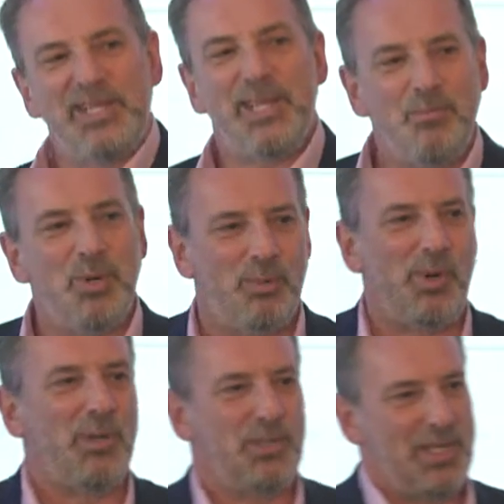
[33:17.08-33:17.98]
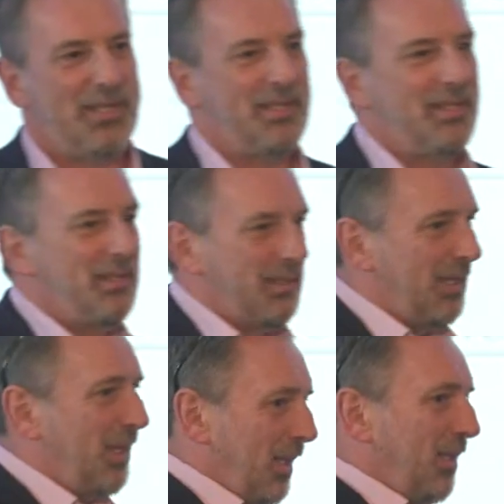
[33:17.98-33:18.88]
simple process.
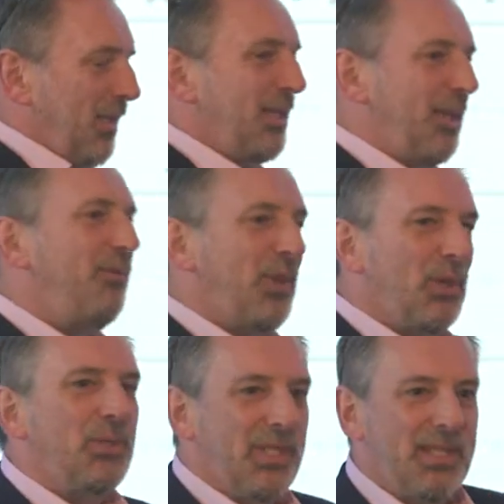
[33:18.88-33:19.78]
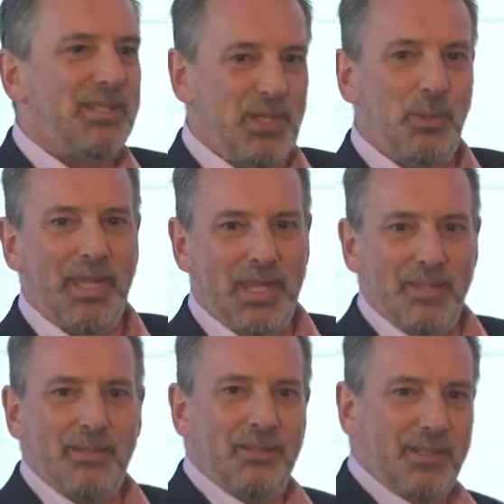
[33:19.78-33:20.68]
The difficulty is doing it.
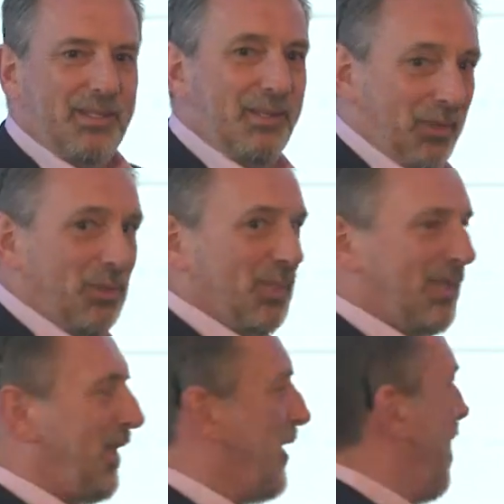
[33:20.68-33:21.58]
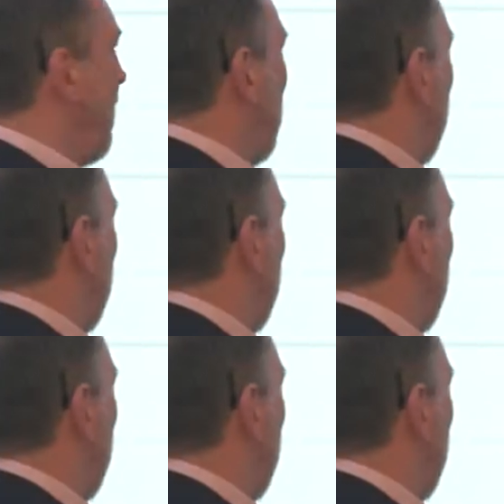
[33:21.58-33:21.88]
The difficulty is the time to